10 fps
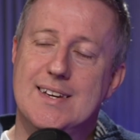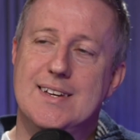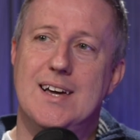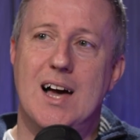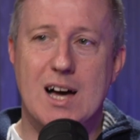
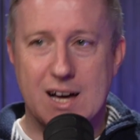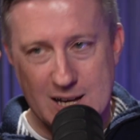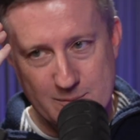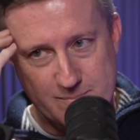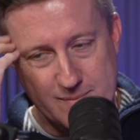
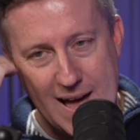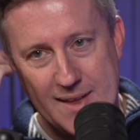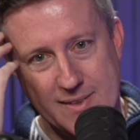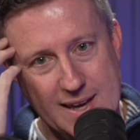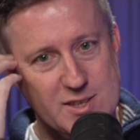
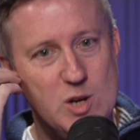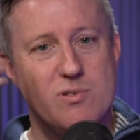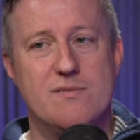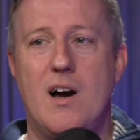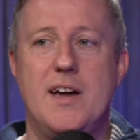and they do
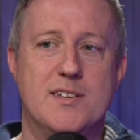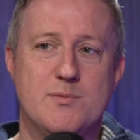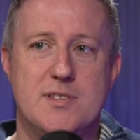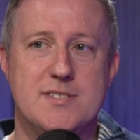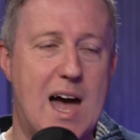provide us
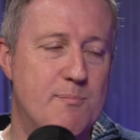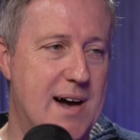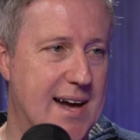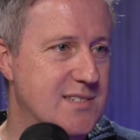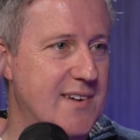with stat
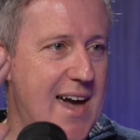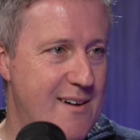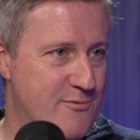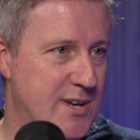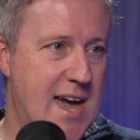packs for
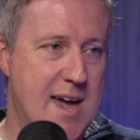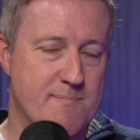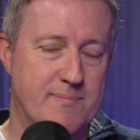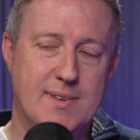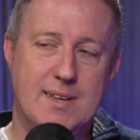every game.